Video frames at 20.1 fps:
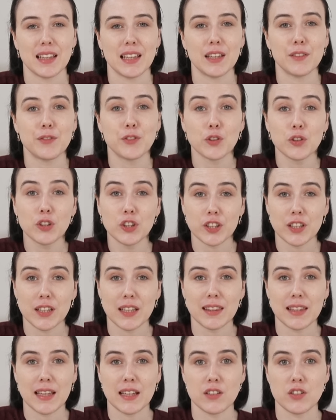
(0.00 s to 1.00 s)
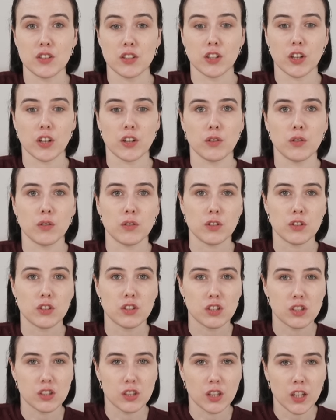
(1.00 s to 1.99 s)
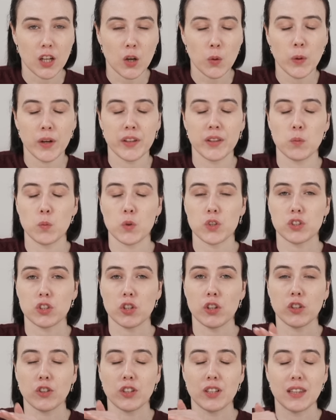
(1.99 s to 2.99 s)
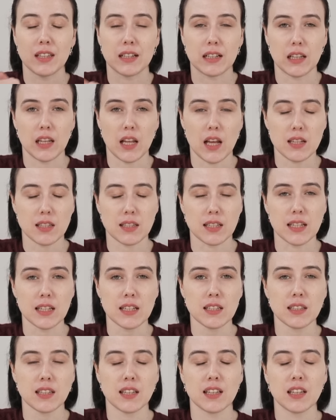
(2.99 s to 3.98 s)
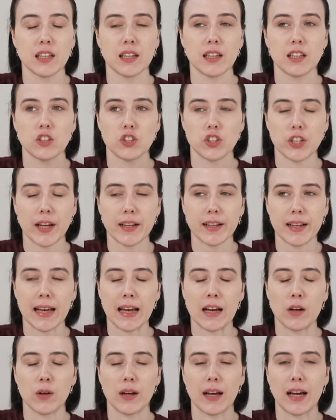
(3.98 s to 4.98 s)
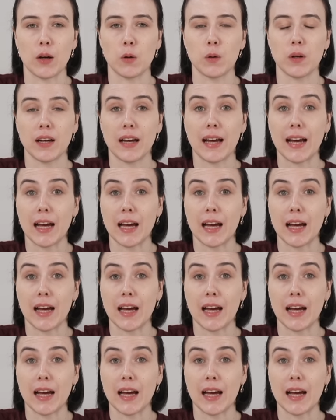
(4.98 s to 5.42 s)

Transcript: If you're looking then to go slower than what's going on in the classes, check out our